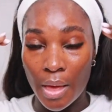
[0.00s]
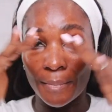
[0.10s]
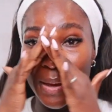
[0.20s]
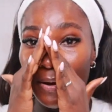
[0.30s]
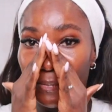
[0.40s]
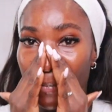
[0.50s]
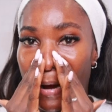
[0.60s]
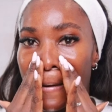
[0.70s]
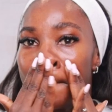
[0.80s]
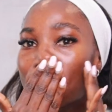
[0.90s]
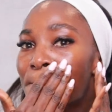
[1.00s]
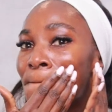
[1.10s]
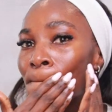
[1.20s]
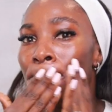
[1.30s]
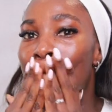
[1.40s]
Bear in mind,
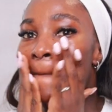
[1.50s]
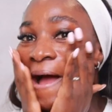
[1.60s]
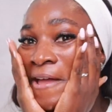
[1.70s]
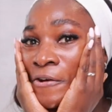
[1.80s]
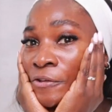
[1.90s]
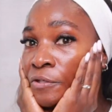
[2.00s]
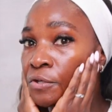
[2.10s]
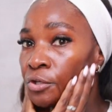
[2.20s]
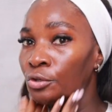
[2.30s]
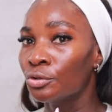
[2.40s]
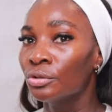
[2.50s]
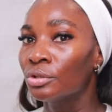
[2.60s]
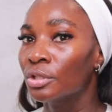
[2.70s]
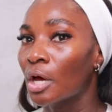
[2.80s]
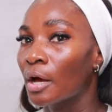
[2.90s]
I also
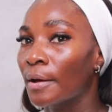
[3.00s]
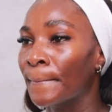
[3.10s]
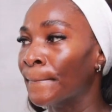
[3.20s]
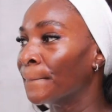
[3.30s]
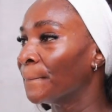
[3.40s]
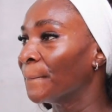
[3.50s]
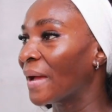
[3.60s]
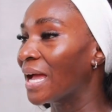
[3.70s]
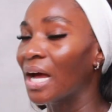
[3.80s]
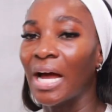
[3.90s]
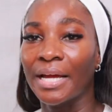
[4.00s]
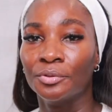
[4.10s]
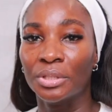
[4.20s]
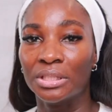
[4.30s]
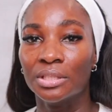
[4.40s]
used a
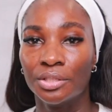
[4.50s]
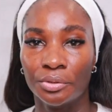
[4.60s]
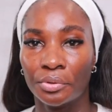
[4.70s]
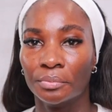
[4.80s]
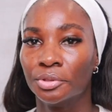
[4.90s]
hydrating serum,